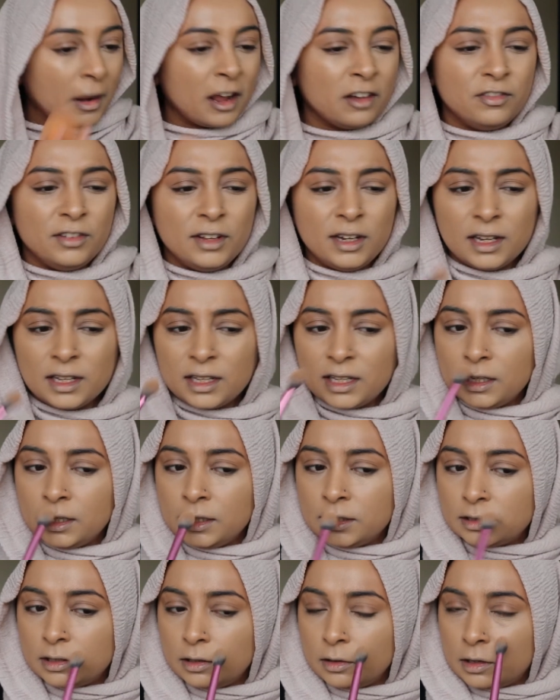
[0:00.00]
I feel like it
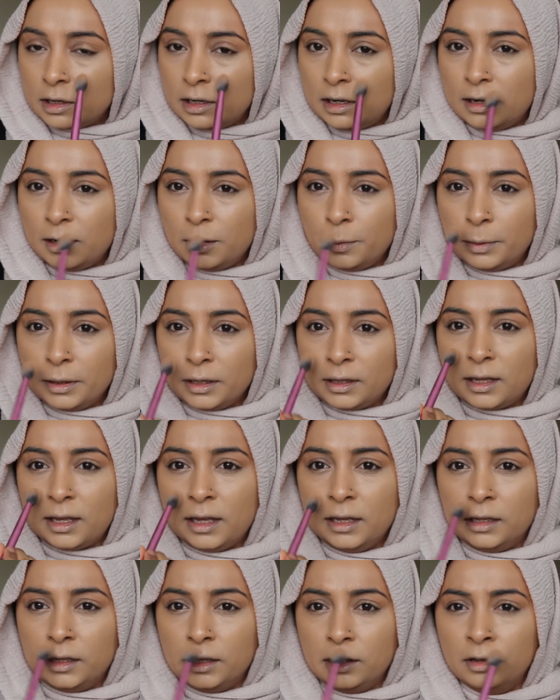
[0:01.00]
is looking a little bit
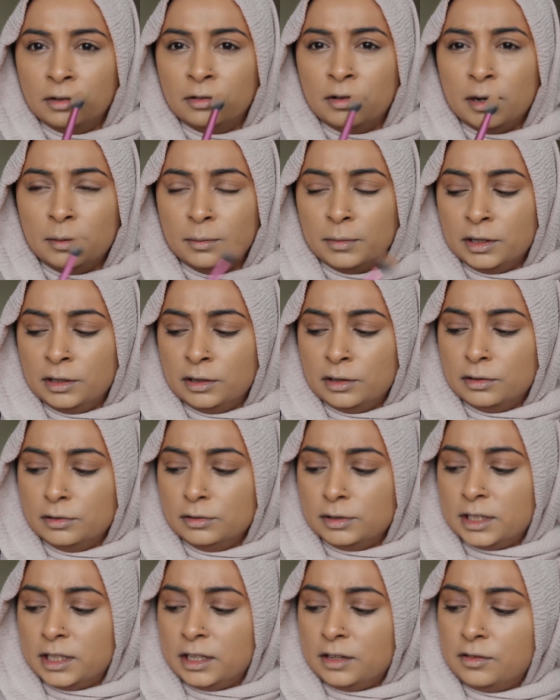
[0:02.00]
cakey around my
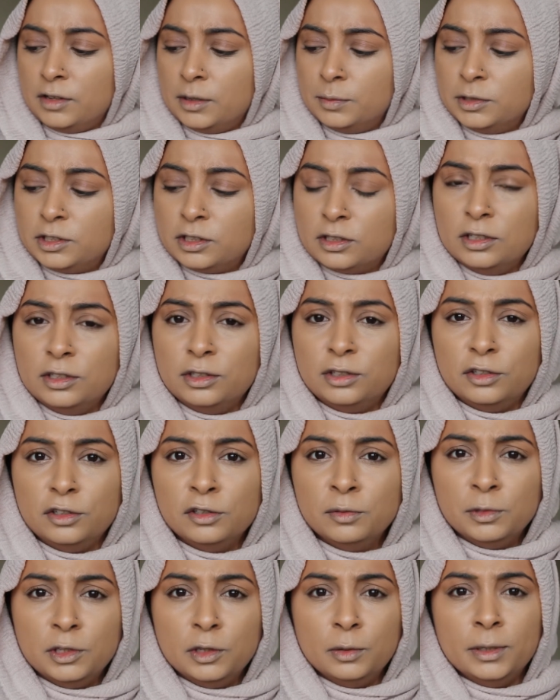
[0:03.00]
nose area. I'm just going to
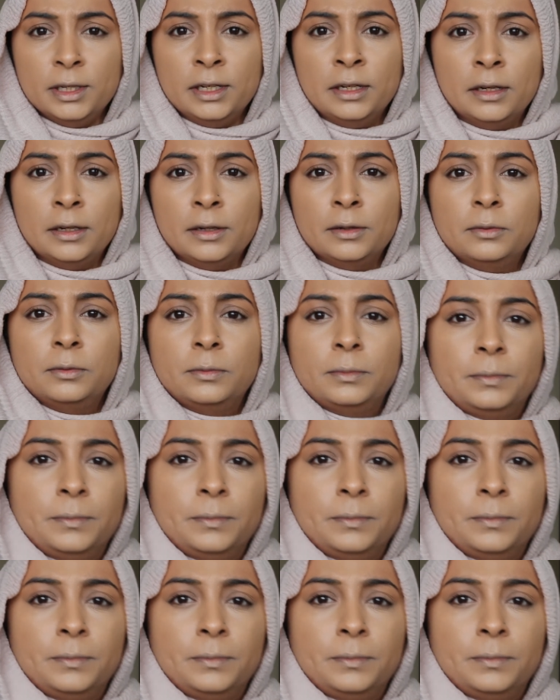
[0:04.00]
zoom you in now.